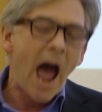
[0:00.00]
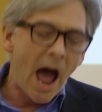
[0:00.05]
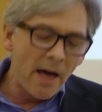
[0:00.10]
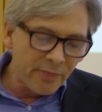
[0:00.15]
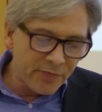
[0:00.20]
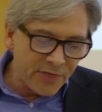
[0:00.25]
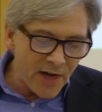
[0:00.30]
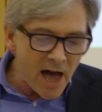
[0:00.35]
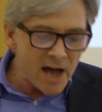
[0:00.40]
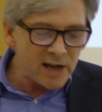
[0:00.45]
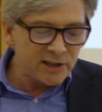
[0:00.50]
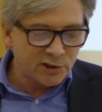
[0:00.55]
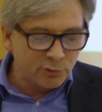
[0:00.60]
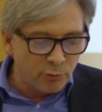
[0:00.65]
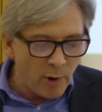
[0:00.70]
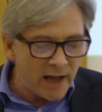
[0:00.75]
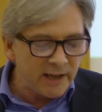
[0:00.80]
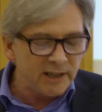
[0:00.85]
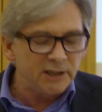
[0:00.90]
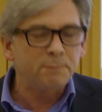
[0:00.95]
And that as
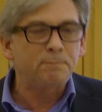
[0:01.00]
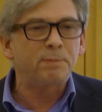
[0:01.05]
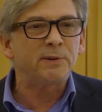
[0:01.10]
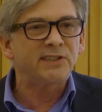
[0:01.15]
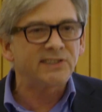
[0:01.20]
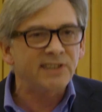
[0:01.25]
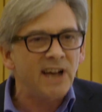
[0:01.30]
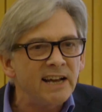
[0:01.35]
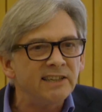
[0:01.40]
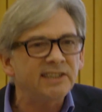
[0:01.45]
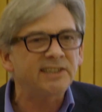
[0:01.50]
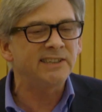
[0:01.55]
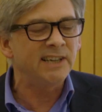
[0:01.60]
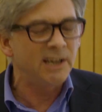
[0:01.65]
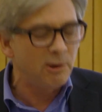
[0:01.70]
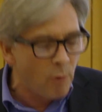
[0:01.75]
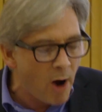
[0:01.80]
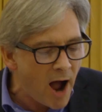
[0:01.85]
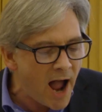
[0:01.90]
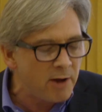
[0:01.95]
well is
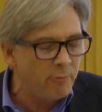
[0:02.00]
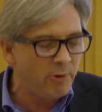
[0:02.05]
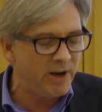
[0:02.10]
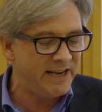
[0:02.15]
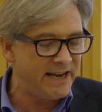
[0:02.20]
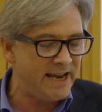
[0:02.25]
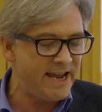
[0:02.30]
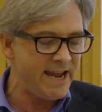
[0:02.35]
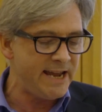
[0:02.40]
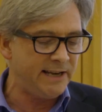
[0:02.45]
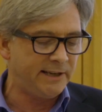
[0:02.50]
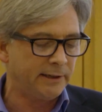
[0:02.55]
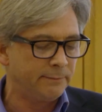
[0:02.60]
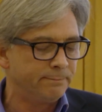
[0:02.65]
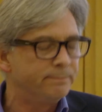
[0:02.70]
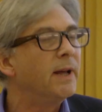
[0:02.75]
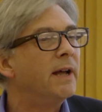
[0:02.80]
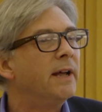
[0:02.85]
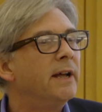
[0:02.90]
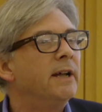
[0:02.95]
precisely why we need
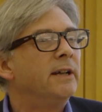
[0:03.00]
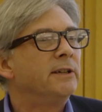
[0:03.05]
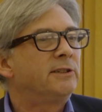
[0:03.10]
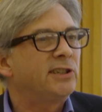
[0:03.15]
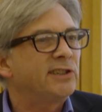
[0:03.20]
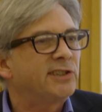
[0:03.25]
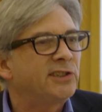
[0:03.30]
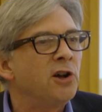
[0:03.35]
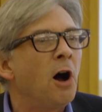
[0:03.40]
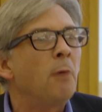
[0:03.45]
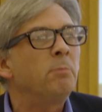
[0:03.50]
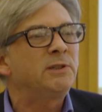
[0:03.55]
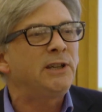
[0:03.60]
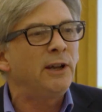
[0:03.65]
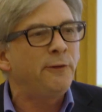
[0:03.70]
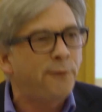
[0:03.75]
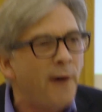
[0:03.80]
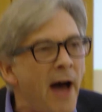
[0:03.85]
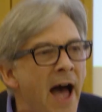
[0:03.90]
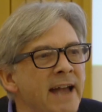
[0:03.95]
to stop
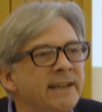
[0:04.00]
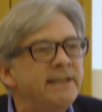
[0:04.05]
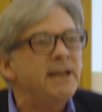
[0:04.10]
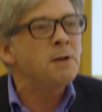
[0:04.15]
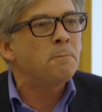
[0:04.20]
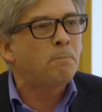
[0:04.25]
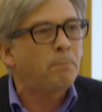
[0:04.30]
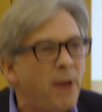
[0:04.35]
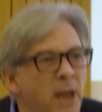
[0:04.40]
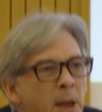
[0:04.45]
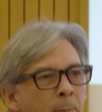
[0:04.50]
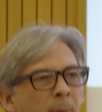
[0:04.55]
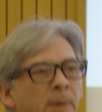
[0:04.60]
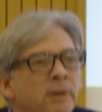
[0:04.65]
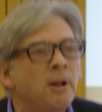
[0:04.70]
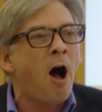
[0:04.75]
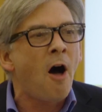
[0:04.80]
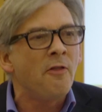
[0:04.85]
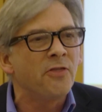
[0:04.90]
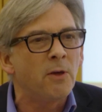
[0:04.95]
dividing
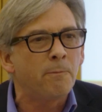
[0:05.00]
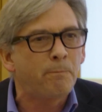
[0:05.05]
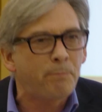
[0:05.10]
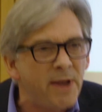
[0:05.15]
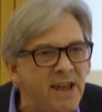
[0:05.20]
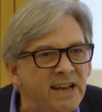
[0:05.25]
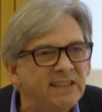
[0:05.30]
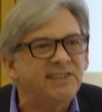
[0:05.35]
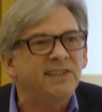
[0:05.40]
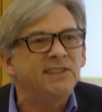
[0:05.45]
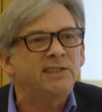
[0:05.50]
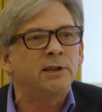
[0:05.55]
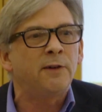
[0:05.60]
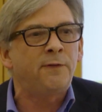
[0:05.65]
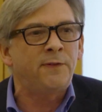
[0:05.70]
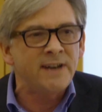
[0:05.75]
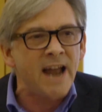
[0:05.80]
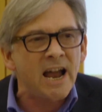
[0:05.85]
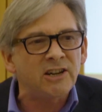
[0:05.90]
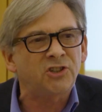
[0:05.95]
people on the basis
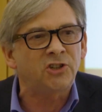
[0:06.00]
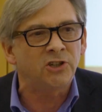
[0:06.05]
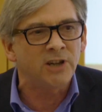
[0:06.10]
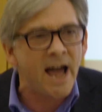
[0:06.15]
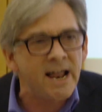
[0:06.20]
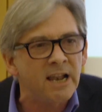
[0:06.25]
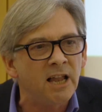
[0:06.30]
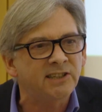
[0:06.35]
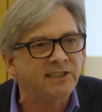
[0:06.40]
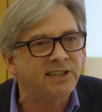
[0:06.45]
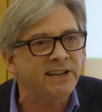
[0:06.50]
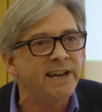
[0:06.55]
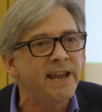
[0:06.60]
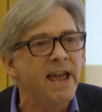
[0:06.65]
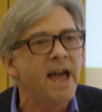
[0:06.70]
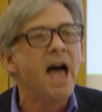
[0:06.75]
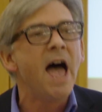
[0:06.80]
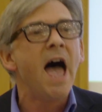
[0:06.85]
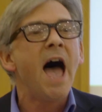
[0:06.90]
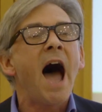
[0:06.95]
of nationality
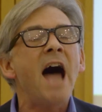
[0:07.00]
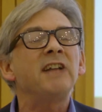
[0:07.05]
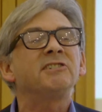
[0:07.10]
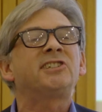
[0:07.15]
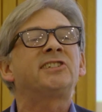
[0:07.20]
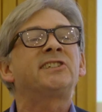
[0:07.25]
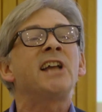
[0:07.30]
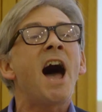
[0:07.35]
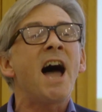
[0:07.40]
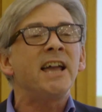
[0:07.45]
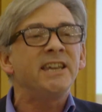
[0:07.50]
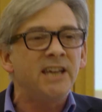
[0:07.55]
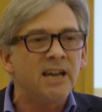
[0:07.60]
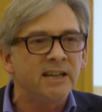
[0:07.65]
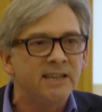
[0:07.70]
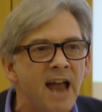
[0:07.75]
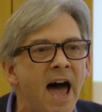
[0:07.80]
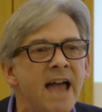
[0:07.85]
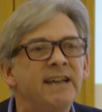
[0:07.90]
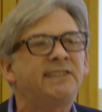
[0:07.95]
and start
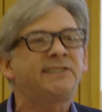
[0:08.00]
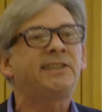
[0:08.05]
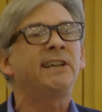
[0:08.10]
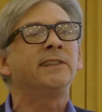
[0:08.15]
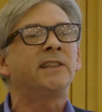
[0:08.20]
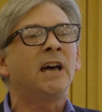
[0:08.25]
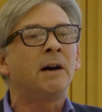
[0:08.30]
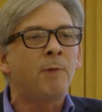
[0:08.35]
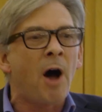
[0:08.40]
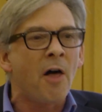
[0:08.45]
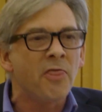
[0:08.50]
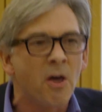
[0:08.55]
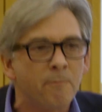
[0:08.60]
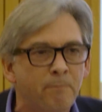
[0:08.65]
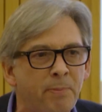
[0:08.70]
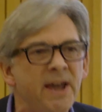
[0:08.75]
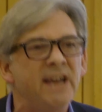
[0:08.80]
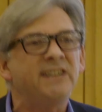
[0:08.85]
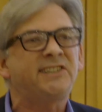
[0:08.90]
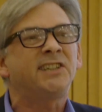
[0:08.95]
uniting them on the
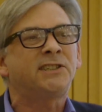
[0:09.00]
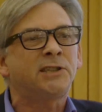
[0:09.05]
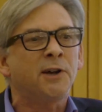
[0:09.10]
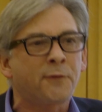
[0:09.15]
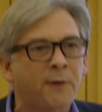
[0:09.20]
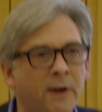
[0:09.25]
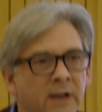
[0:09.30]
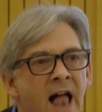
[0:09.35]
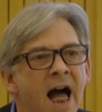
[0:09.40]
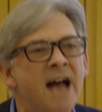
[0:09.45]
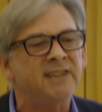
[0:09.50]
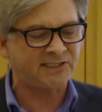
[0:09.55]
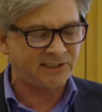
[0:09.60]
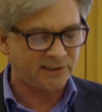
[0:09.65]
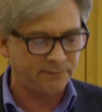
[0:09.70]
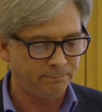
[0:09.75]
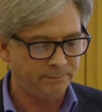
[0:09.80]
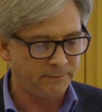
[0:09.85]
basis of class.